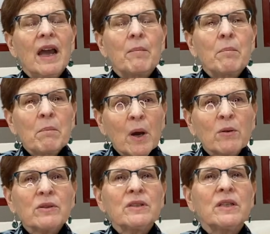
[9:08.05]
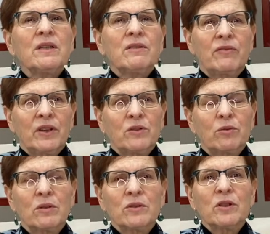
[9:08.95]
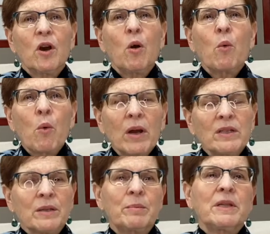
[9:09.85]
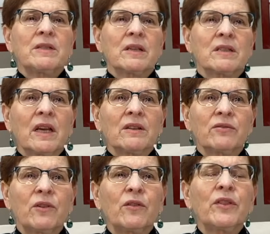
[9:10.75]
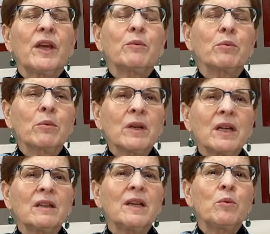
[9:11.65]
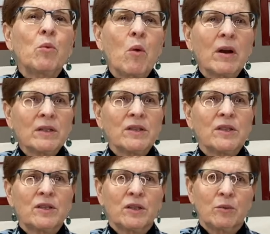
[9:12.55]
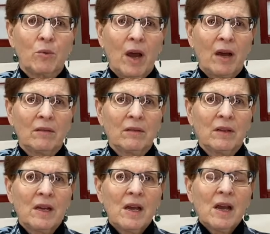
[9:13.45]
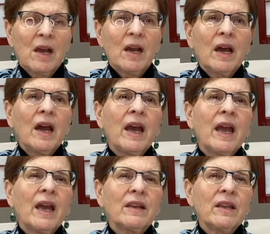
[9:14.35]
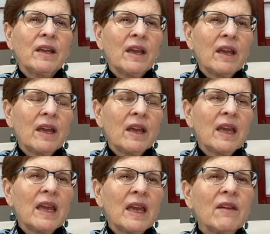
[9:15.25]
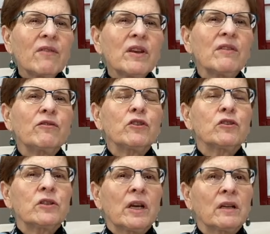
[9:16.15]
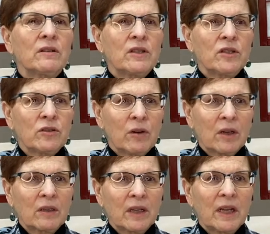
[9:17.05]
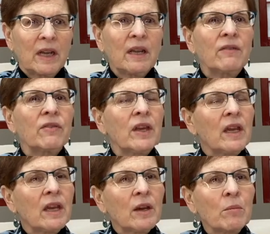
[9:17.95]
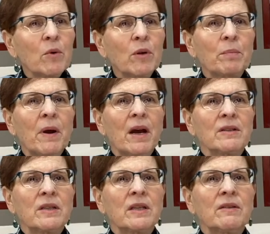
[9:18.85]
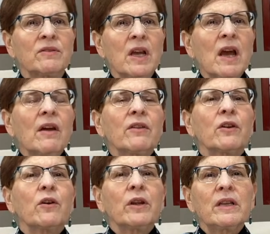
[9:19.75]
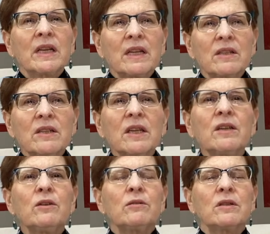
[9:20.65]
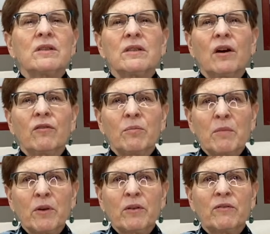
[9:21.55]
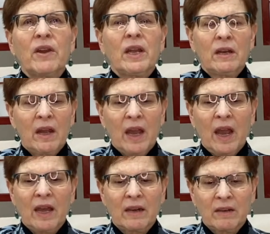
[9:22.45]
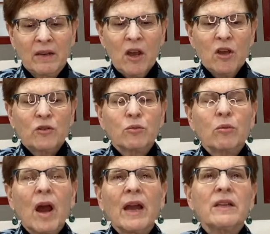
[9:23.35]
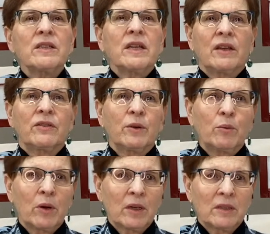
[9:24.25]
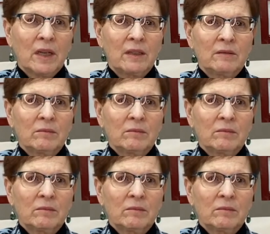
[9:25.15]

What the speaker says: Most individuals want to be successful. They really want to do well. And even if your child is struggling, if they hear more positives, they're going to continue to self-motivate and try to get their work done.